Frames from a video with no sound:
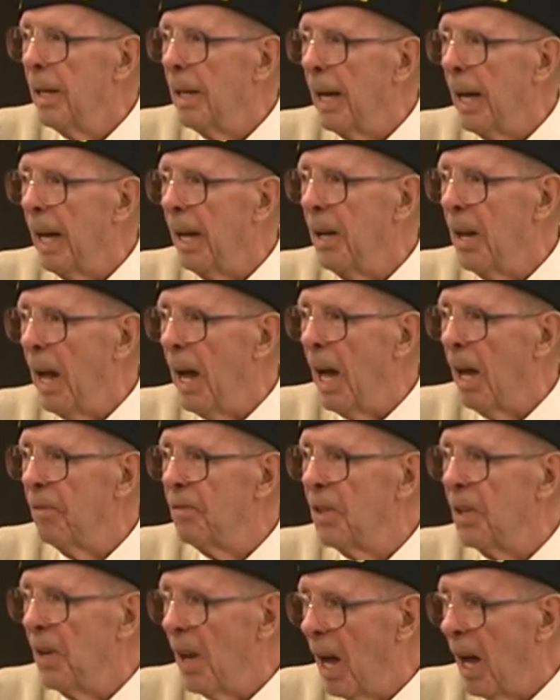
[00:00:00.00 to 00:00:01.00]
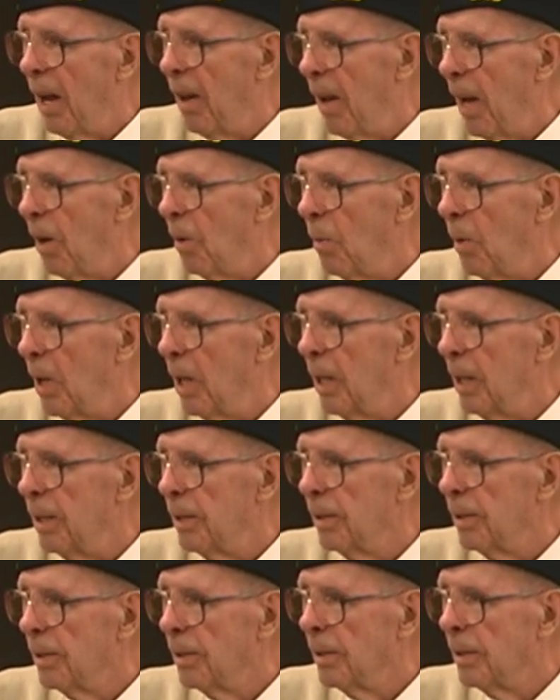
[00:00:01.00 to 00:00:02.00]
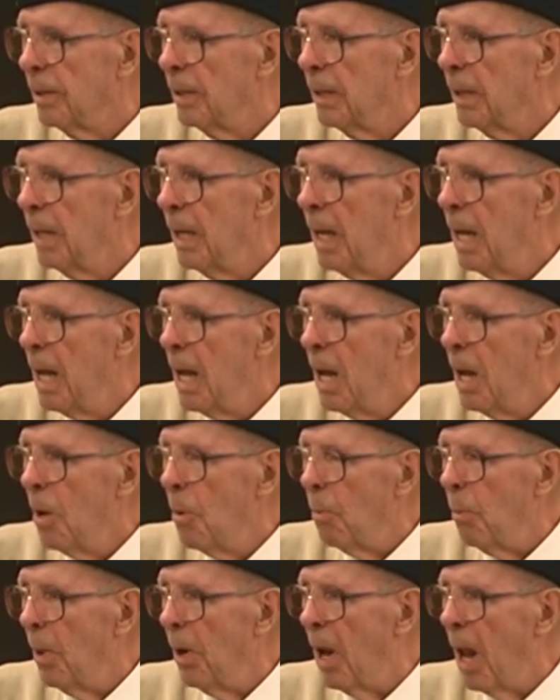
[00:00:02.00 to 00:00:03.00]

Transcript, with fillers: and to have to die that way. But